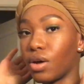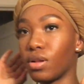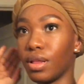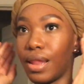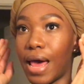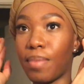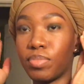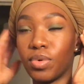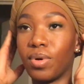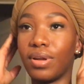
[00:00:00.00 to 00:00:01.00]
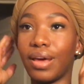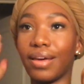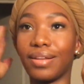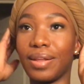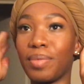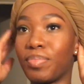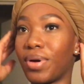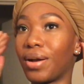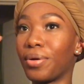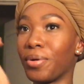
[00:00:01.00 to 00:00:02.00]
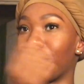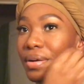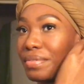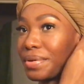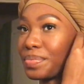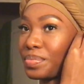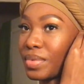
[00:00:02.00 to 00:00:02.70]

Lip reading: I call it lap or like lip? I don't know, whatever.